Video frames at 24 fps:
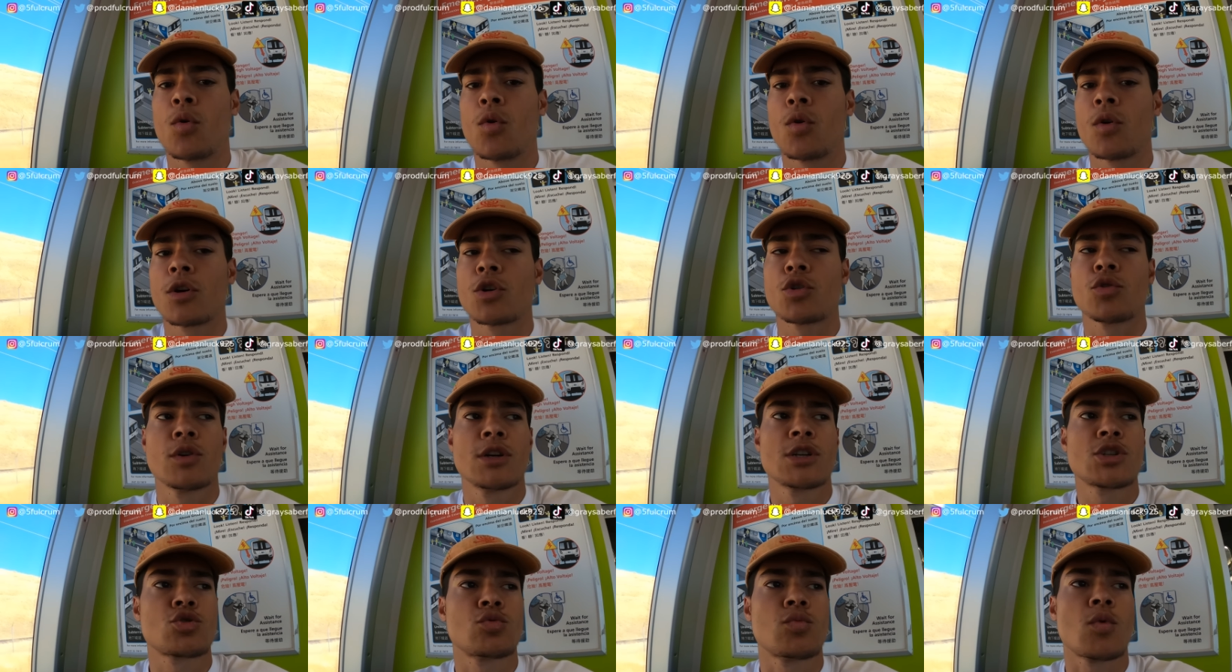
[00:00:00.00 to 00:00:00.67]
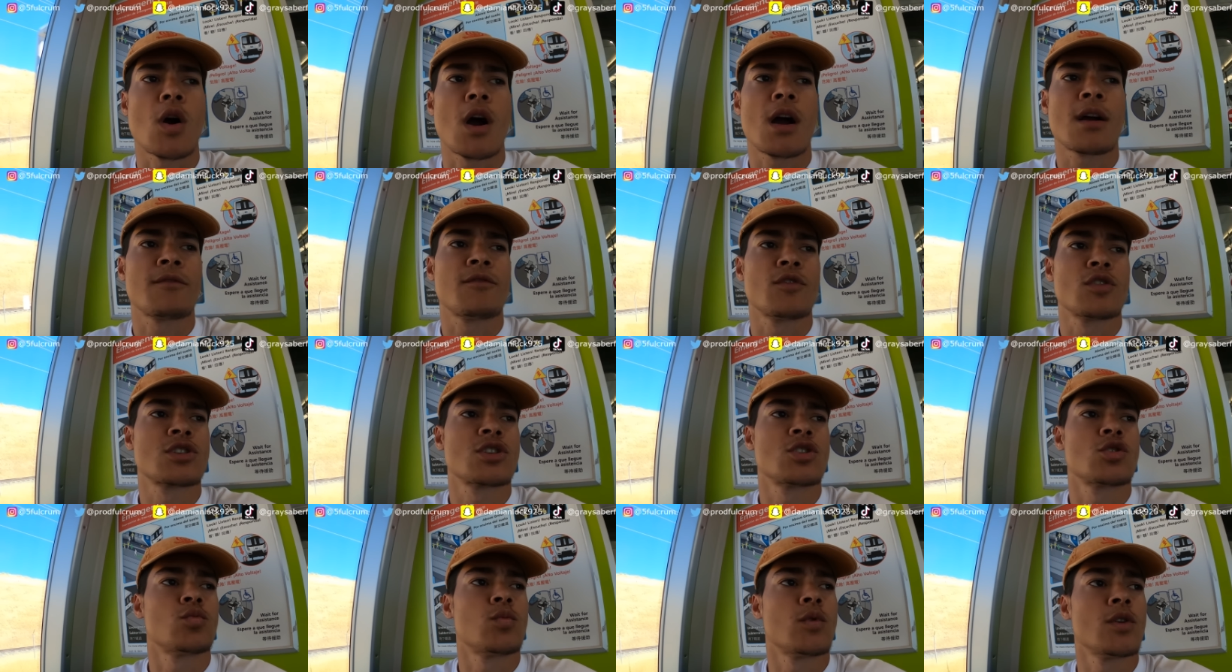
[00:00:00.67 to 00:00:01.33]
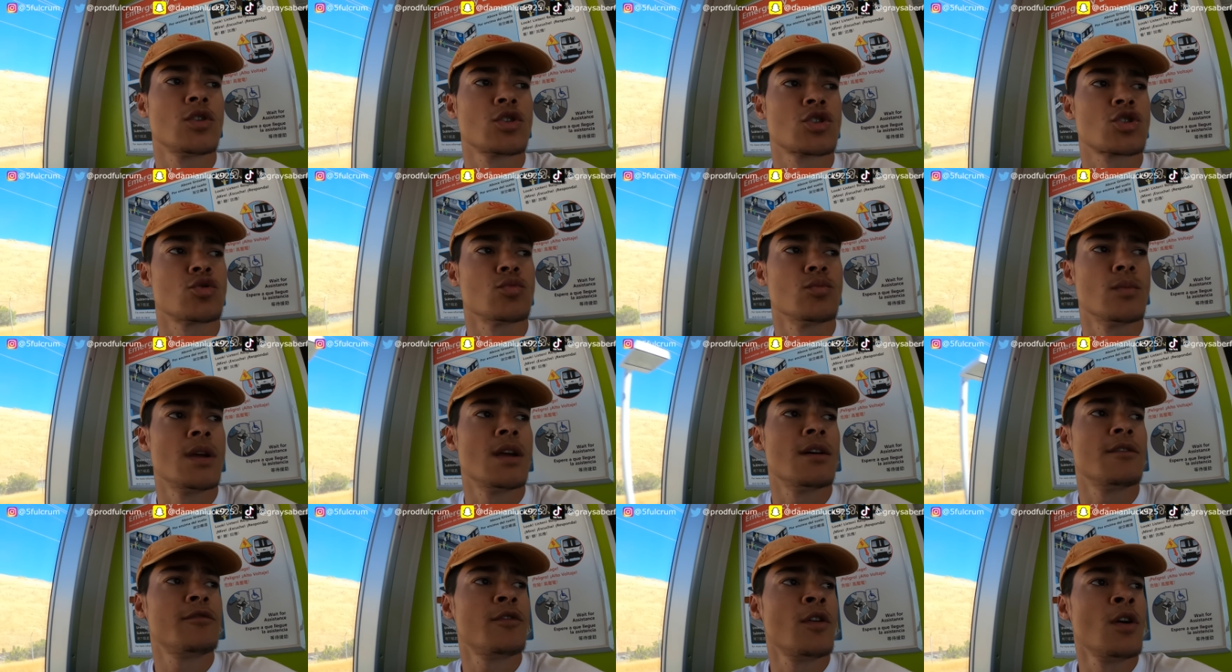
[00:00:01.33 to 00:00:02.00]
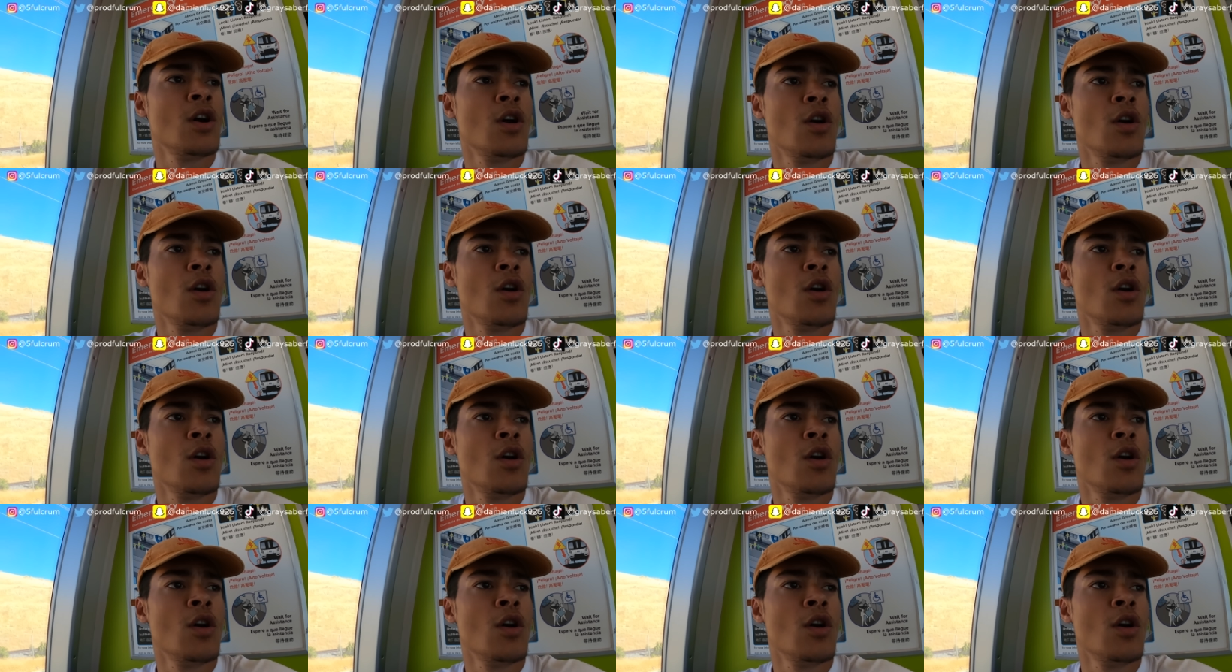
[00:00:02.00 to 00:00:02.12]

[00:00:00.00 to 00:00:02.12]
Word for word: or Chris Rock versus Will Smith,